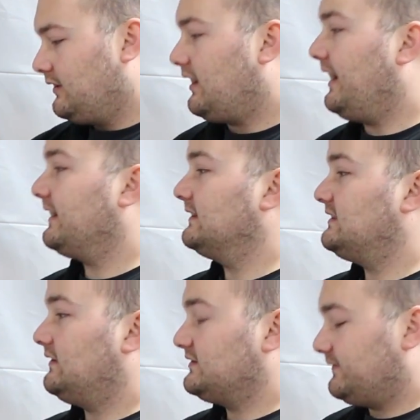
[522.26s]
I can
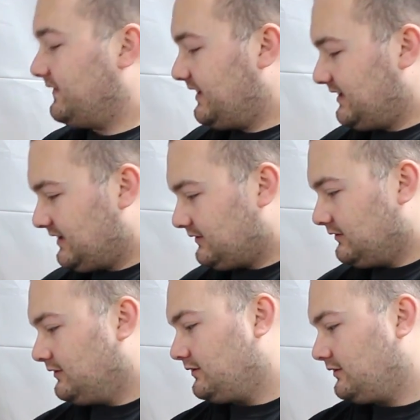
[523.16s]
tell it's a flathead.
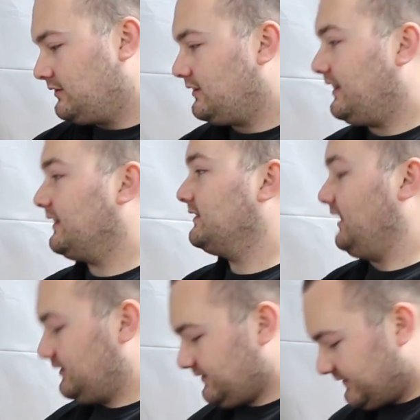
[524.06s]
I can
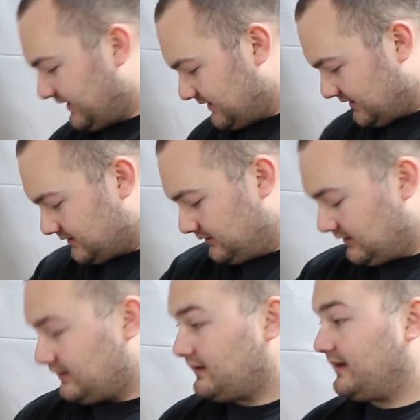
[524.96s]
tell it's a flathead.